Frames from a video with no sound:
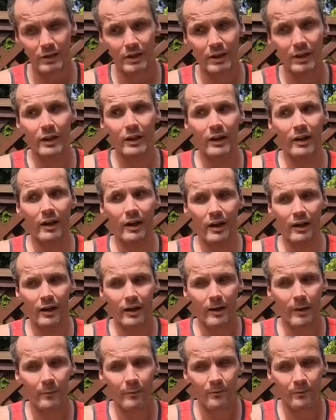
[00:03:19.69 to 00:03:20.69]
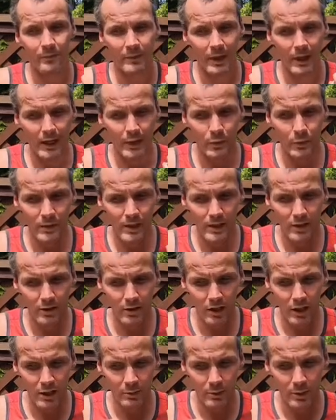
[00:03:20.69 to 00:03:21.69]
Um, I read Audible
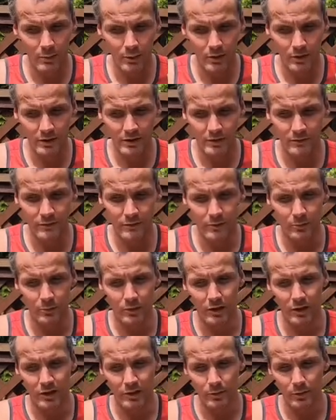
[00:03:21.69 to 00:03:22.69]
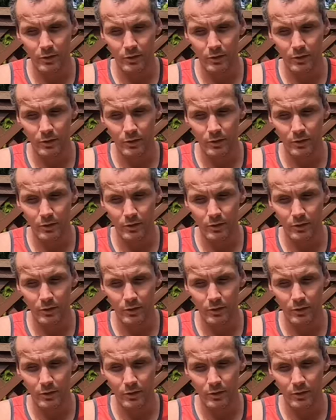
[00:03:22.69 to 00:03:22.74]
books from Audible.